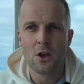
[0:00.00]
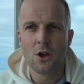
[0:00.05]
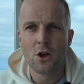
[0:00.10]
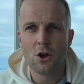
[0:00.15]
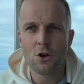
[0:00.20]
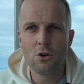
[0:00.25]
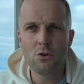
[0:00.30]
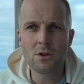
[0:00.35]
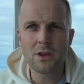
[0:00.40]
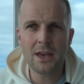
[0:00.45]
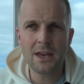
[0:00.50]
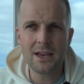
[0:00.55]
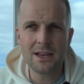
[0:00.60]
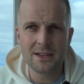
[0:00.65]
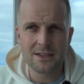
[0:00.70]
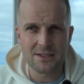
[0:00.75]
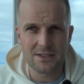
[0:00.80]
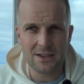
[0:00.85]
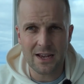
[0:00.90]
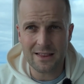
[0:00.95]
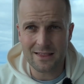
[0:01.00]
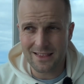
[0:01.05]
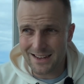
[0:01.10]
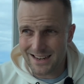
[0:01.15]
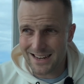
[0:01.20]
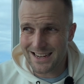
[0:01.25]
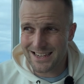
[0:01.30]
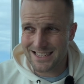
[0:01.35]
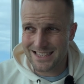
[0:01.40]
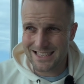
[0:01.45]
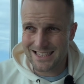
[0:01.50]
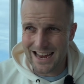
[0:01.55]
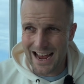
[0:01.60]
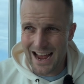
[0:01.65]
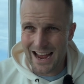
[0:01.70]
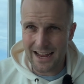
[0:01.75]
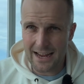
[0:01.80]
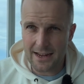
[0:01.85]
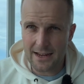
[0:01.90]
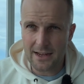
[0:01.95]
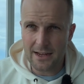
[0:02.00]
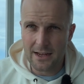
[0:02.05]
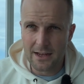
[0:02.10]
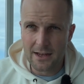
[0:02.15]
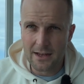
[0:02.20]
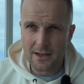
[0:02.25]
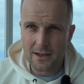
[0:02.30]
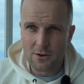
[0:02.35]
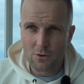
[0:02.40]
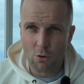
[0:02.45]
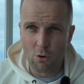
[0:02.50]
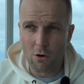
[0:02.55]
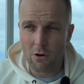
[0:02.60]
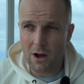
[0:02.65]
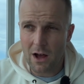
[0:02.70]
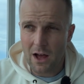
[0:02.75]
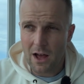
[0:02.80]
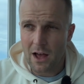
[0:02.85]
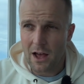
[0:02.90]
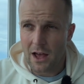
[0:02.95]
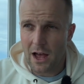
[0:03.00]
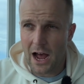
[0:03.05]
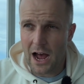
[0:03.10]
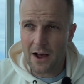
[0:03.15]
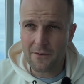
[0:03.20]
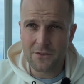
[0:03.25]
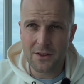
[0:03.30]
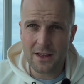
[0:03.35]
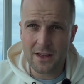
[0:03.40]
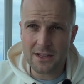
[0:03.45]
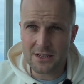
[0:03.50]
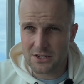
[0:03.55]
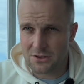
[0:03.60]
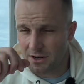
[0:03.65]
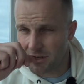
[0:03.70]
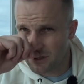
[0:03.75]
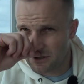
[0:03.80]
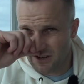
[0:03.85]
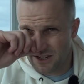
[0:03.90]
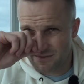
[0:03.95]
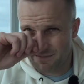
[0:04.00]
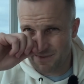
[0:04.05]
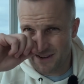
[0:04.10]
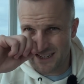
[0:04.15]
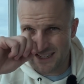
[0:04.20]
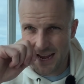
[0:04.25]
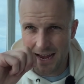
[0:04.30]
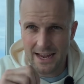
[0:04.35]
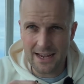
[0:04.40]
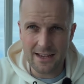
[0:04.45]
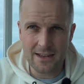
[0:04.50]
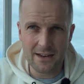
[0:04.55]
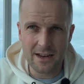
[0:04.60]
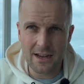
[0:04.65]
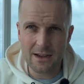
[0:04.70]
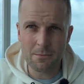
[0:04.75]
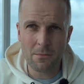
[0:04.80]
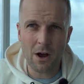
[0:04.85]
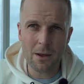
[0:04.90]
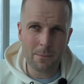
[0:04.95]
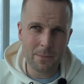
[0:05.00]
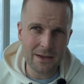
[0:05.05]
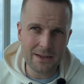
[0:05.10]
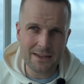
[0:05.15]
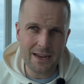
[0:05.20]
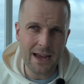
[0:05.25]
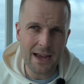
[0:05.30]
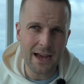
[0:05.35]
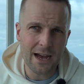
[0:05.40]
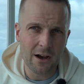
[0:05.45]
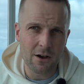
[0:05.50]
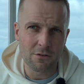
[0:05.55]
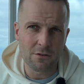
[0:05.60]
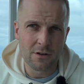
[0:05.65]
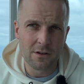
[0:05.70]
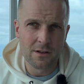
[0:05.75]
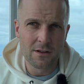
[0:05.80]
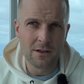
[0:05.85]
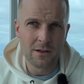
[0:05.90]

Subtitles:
Who cares? Like the next day or after that screenshot's been taken, it might be down.